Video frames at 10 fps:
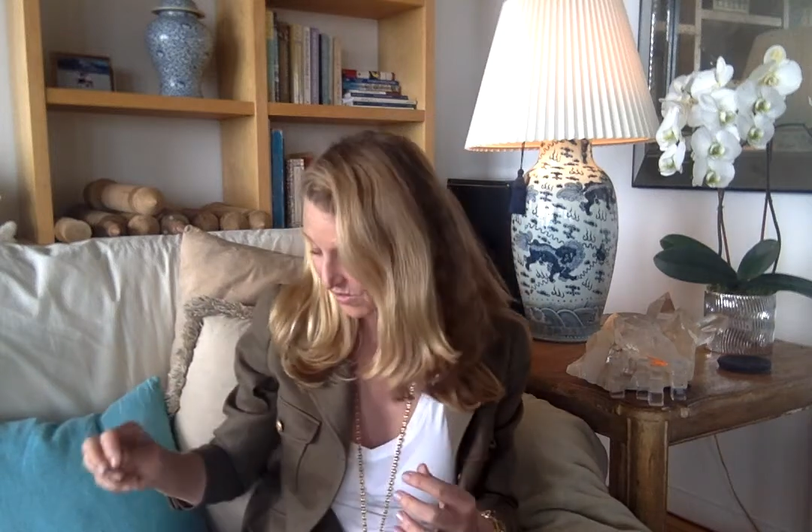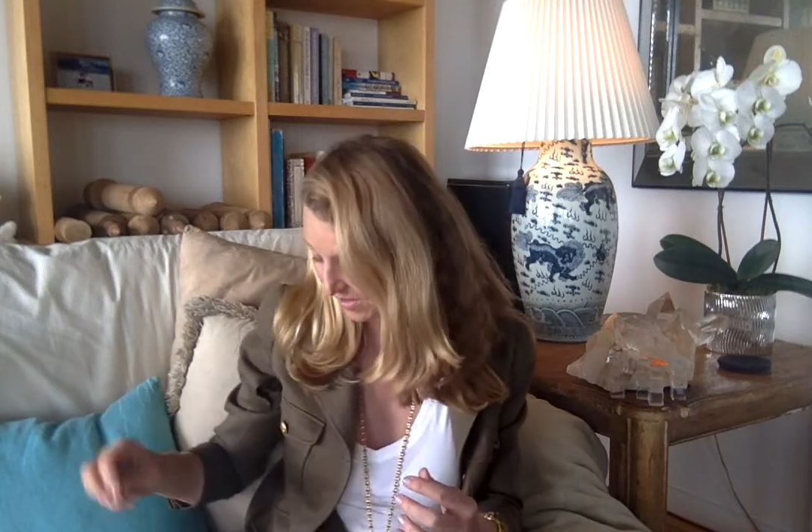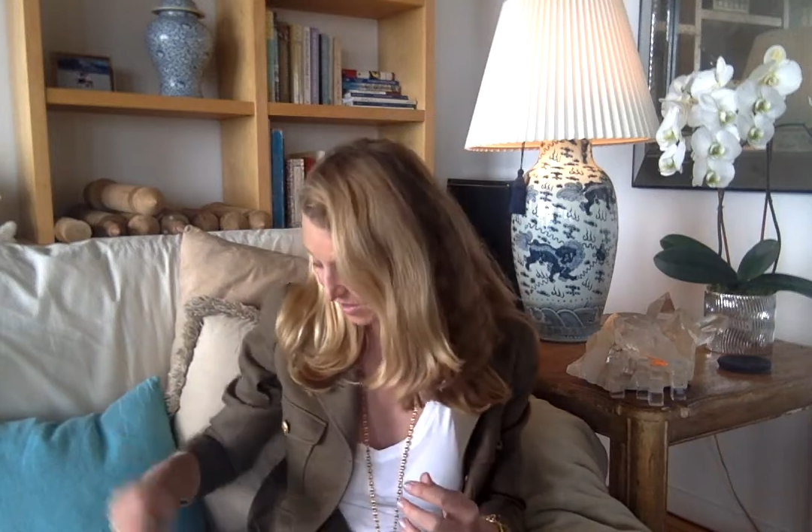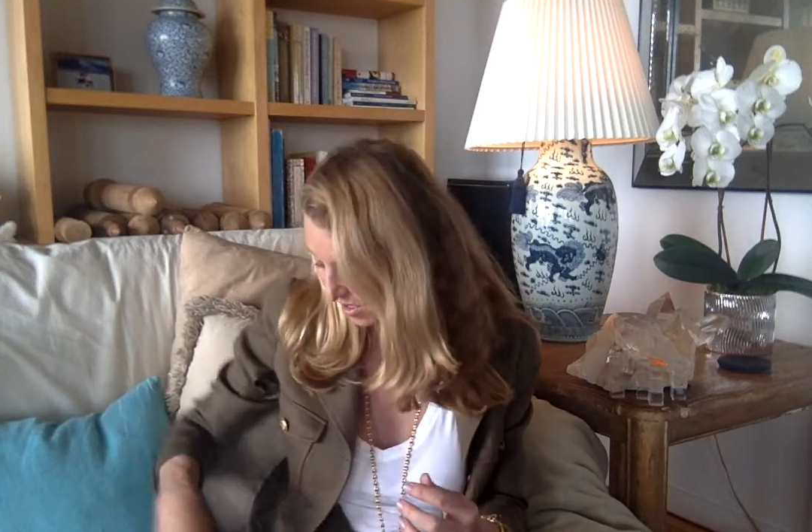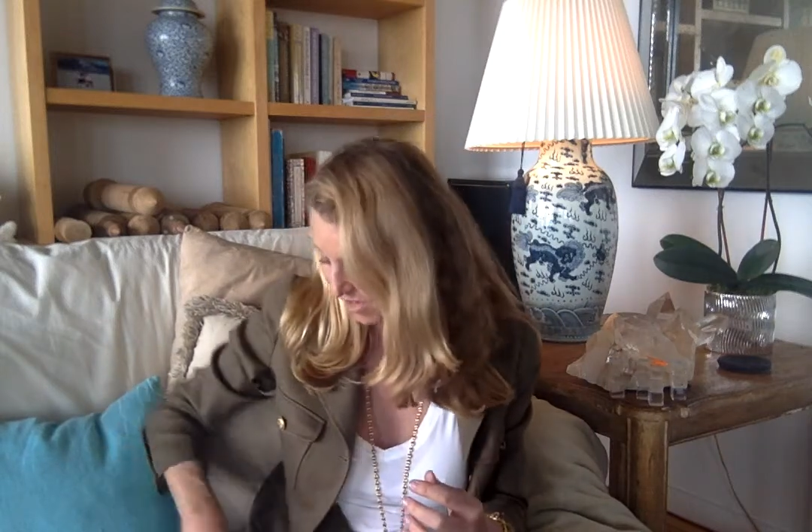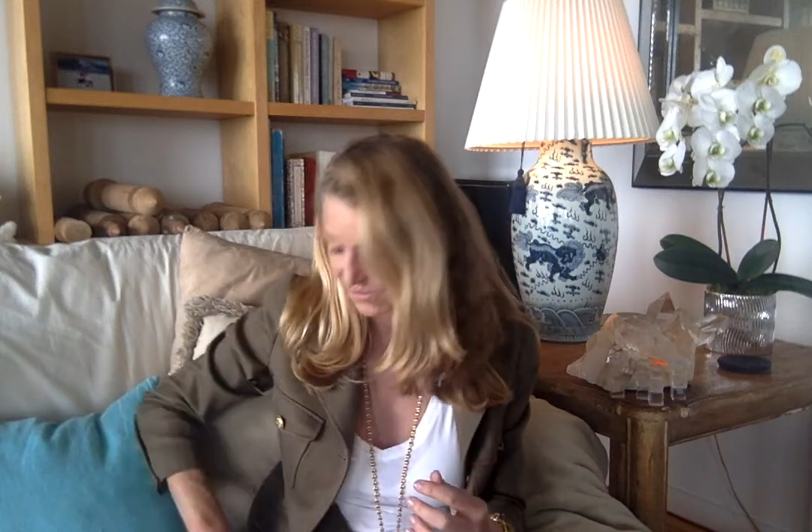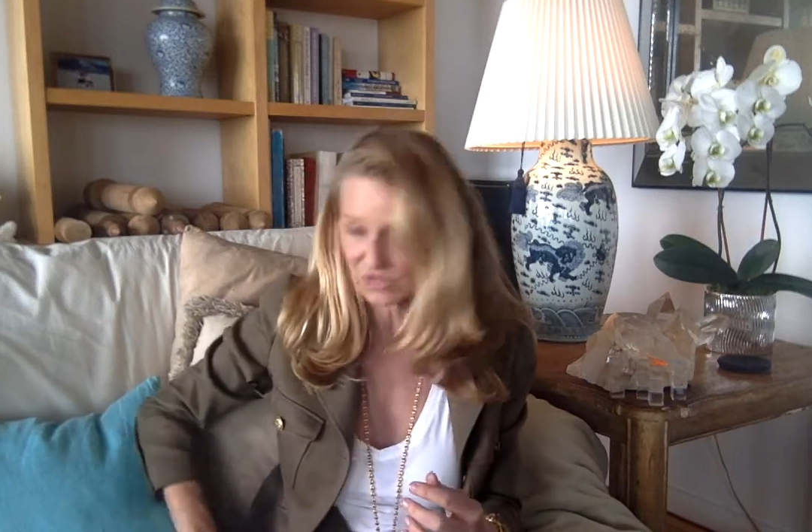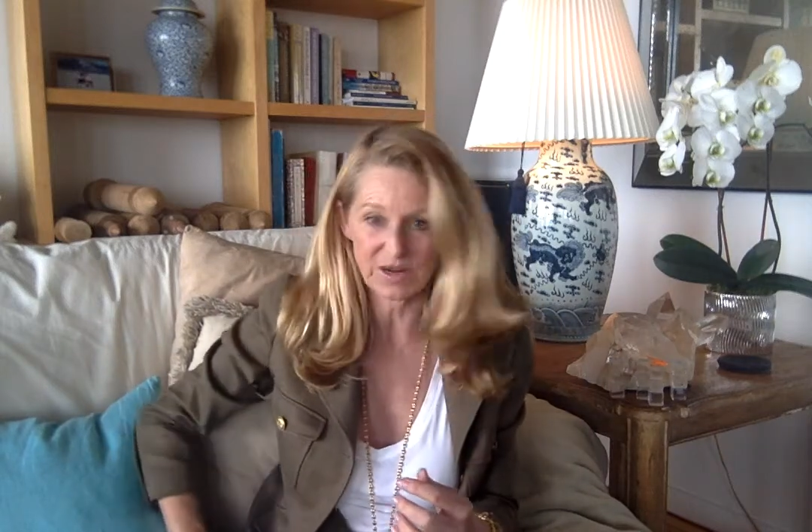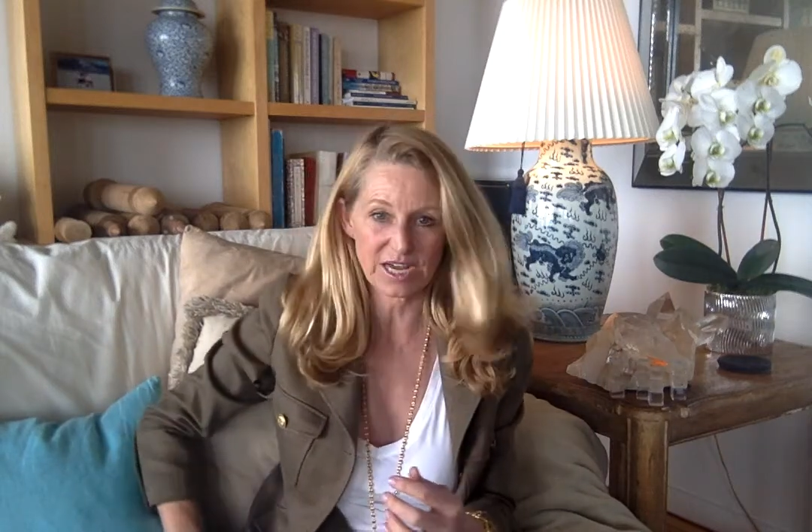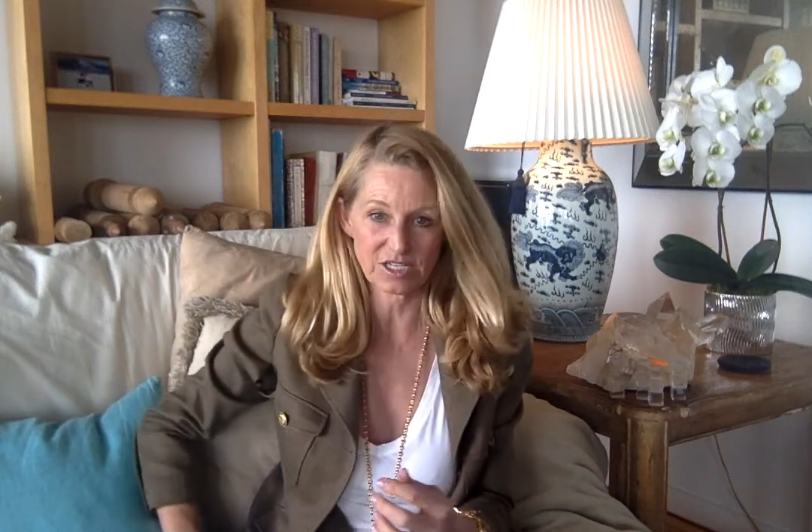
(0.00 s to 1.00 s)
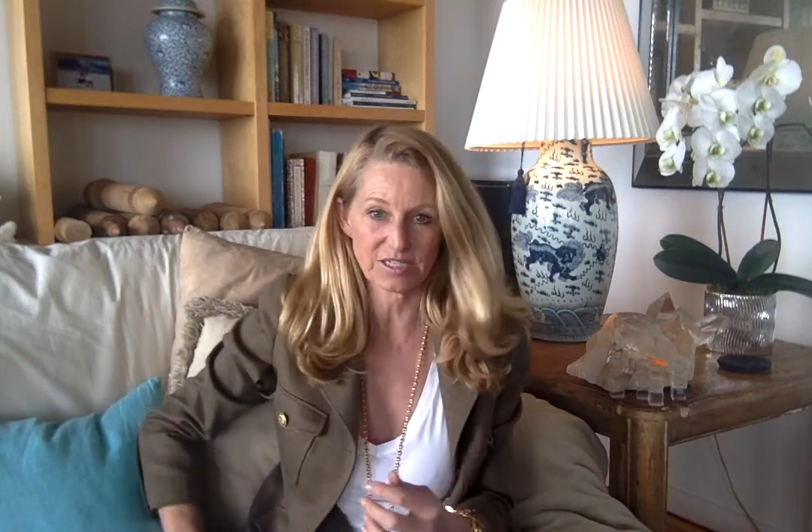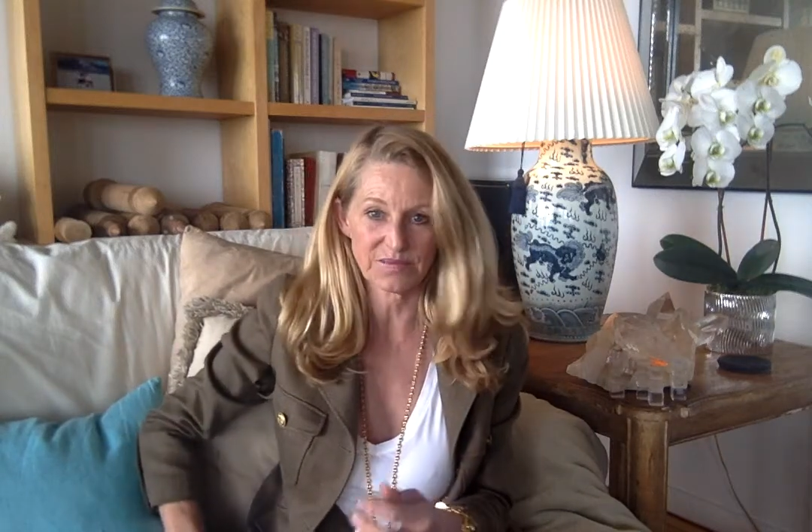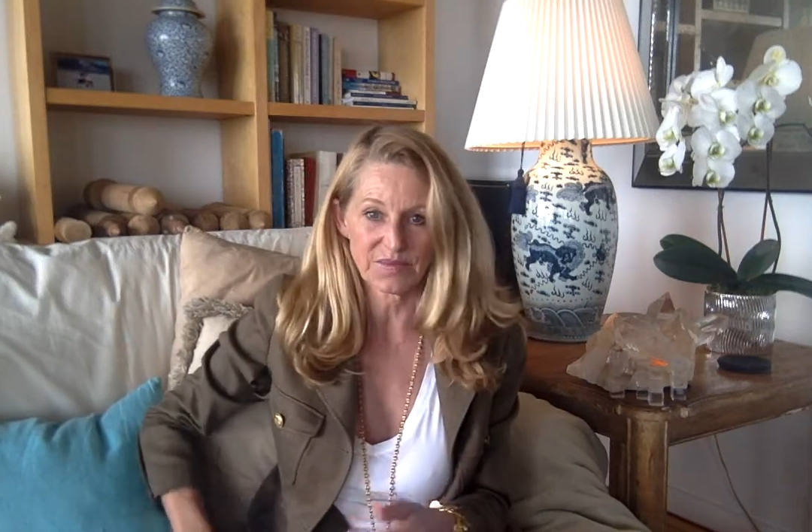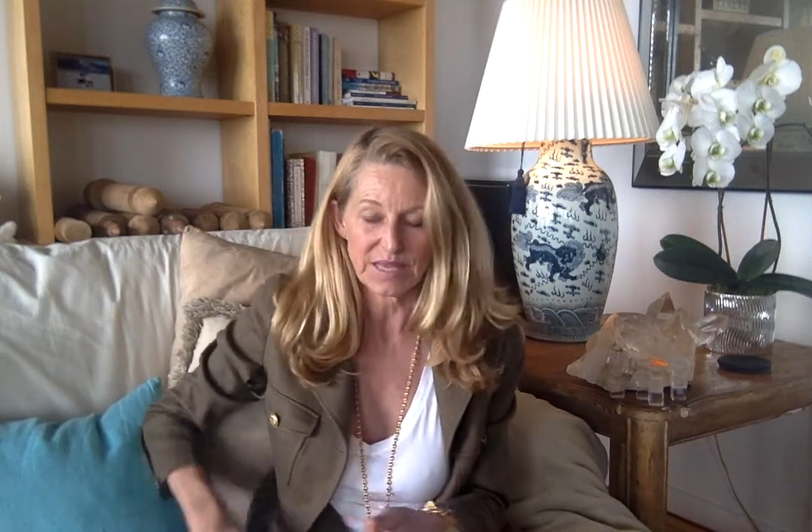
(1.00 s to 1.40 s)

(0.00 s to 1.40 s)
or the law of attraction.